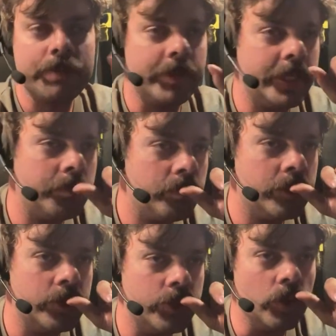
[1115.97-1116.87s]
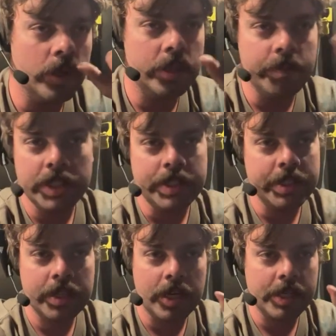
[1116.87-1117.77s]
me to join the Mises
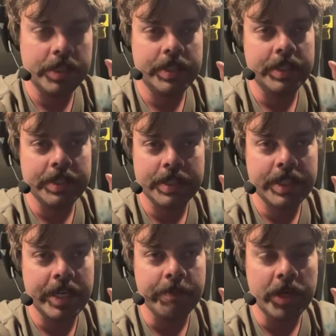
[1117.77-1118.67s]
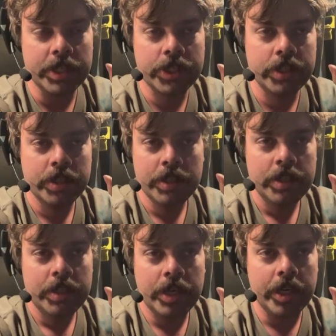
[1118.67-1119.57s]
Caucus. It doesn't take much.
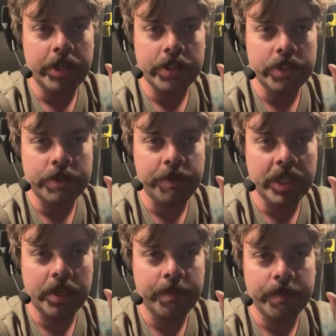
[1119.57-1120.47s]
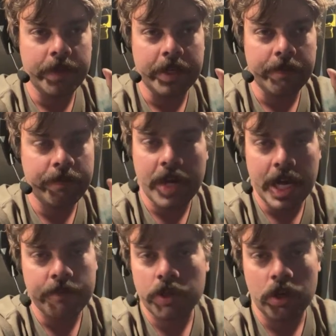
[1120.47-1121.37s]
You can just become like a
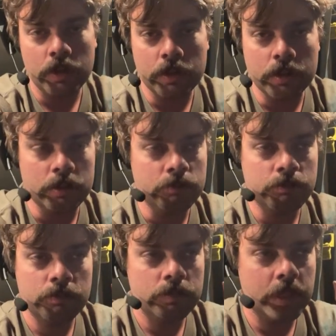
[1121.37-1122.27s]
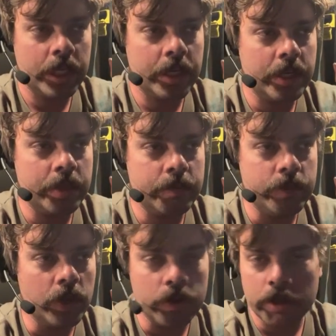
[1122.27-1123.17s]
$5
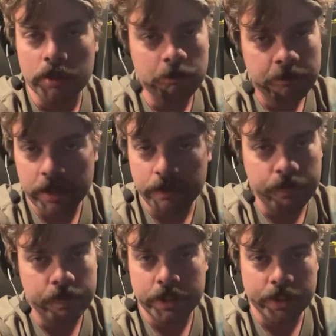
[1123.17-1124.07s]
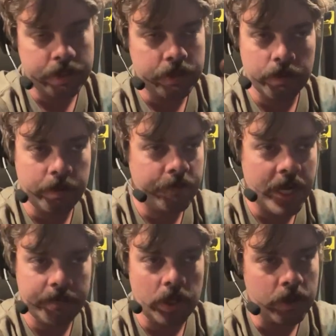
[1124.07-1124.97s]
donor. Just do it
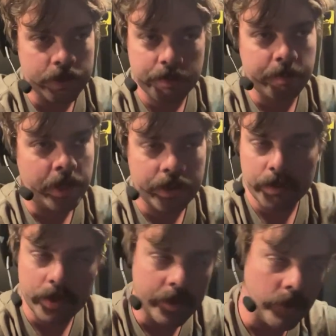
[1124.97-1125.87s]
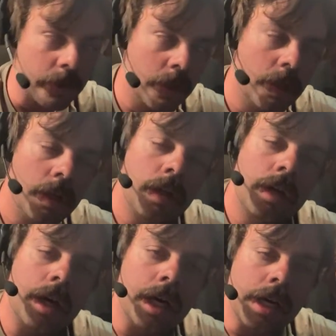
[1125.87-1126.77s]
$5 per month or whatever.
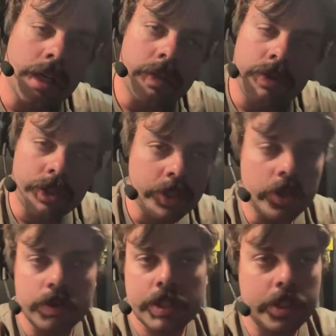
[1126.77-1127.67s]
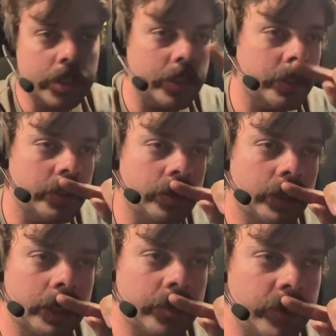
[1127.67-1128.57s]
Just go to
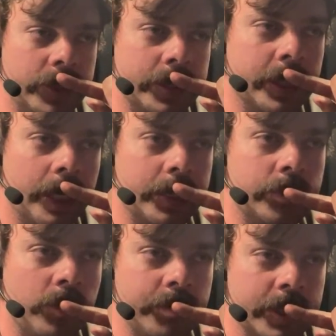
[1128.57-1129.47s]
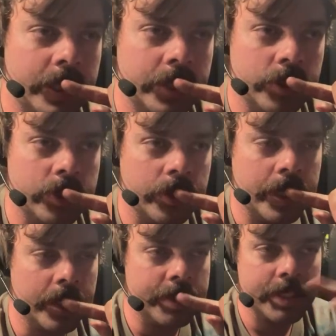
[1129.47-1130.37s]
the Mises Caucus website, and they'll show you
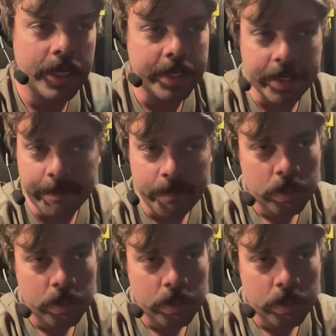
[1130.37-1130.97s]
how to sign up.